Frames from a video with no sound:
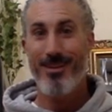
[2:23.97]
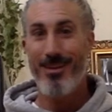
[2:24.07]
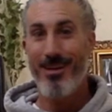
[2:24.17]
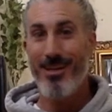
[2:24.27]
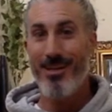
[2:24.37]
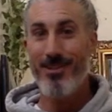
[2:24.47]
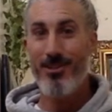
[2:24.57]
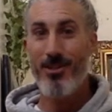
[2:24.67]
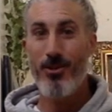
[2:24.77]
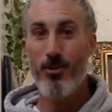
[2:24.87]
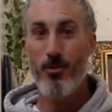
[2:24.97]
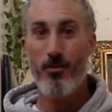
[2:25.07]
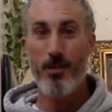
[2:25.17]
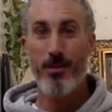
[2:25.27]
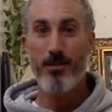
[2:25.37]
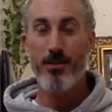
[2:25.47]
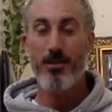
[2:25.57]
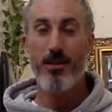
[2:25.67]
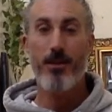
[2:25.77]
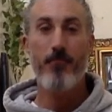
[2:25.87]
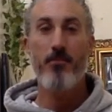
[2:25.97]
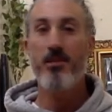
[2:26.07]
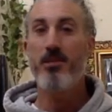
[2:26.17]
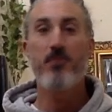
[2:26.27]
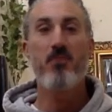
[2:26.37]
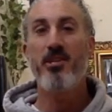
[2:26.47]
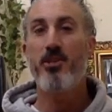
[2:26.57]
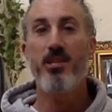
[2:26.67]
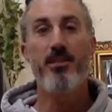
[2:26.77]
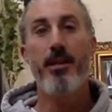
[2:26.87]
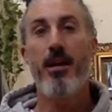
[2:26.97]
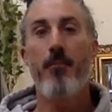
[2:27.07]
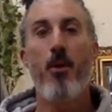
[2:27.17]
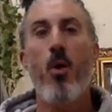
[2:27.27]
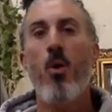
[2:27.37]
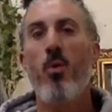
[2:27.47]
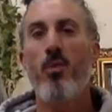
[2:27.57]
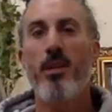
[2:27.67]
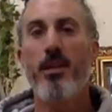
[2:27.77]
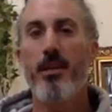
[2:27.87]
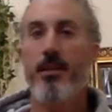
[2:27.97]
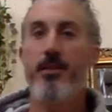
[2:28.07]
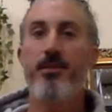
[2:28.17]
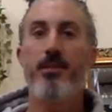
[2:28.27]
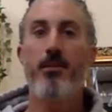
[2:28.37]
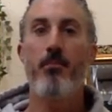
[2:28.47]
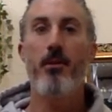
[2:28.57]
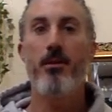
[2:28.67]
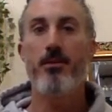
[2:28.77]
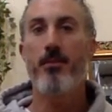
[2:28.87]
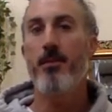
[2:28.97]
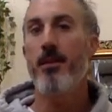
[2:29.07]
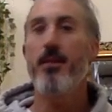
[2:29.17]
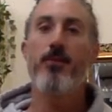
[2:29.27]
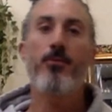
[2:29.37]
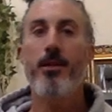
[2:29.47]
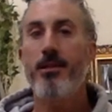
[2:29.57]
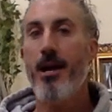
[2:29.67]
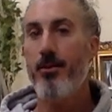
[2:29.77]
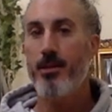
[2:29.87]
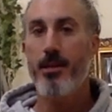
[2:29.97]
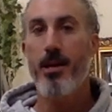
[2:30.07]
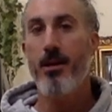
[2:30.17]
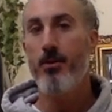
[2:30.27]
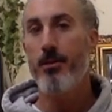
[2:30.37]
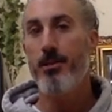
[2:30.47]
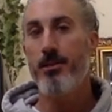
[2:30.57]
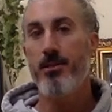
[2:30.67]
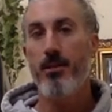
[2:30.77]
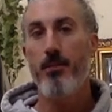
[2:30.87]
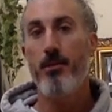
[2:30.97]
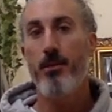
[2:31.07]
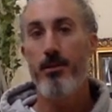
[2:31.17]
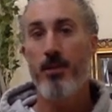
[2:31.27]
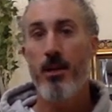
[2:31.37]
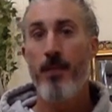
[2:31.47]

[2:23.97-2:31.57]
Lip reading: then I ate 2 because I was like, this is my cheat day, I'm only going to eat Cinnabons, I'm going to eat 3,000 calories in Cinnabons.